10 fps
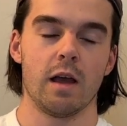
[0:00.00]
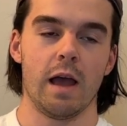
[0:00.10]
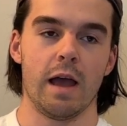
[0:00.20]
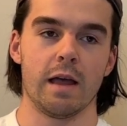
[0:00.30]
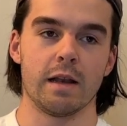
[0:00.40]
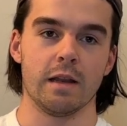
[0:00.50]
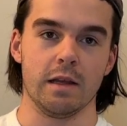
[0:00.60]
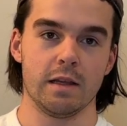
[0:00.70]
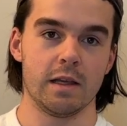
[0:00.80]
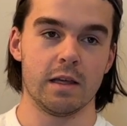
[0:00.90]
and
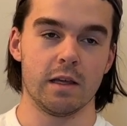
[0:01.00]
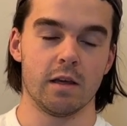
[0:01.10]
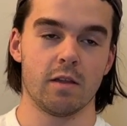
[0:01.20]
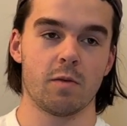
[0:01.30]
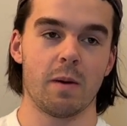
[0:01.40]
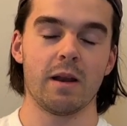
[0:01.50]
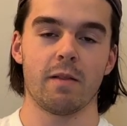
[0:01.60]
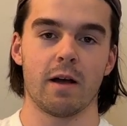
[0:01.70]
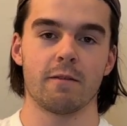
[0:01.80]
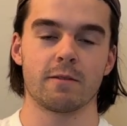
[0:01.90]
he spent a
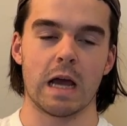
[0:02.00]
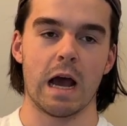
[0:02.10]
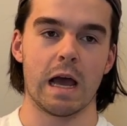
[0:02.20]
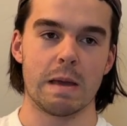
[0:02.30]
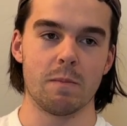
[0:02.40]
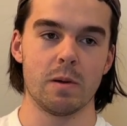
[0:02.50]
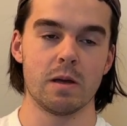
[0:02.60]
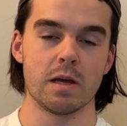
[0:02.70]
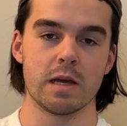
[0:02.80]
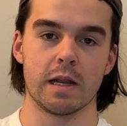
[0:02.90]
lot of time
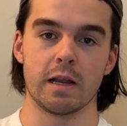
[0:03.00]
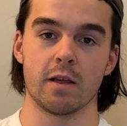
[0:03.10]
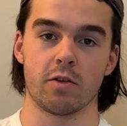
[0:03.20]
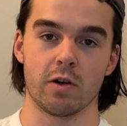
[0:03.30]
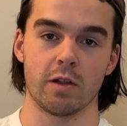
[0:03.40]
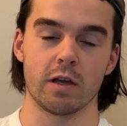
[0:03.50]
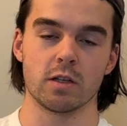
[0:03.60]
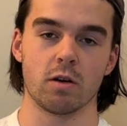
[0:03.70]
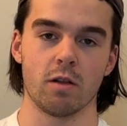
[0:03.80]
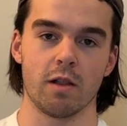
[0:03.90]
in his early
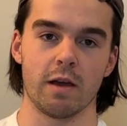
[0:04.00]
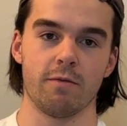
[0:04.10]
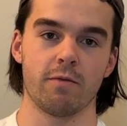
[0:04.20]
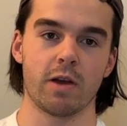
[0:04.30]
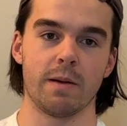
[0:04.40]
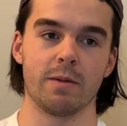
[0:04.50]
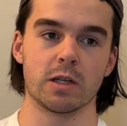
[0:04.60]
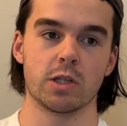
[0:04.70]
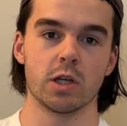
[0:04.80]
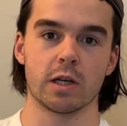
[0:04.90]
adult life
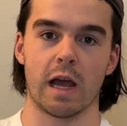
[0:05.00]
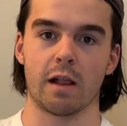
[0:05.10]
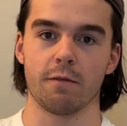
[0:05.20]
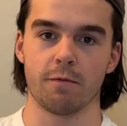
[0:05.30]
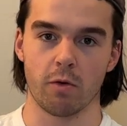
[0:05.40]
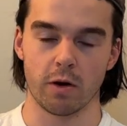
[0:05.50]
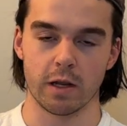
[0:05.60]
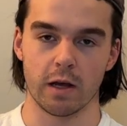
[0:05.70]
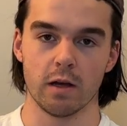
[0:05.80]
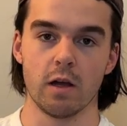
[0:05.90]
coming to
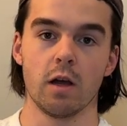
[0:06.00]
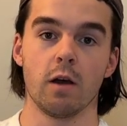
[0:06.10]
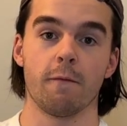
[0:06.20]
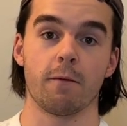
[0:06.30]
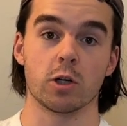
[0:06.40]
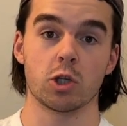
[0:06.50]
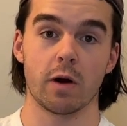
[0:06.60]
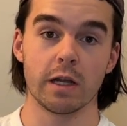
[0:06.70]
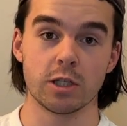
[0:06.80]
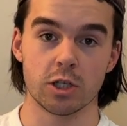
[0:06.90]
California for
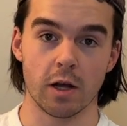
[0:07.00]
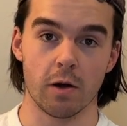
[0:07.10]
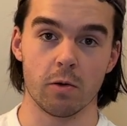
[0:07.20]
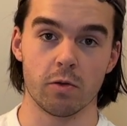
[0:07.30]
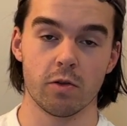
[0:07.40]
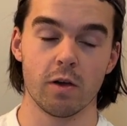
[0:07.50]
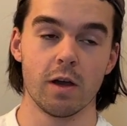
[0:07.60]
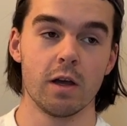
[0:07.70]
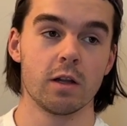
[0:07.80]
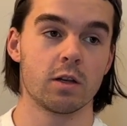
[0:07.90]
trade shows
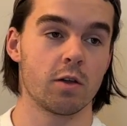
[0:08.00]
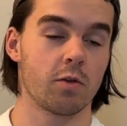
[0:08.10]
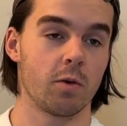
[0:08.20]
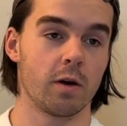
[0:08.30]
to sort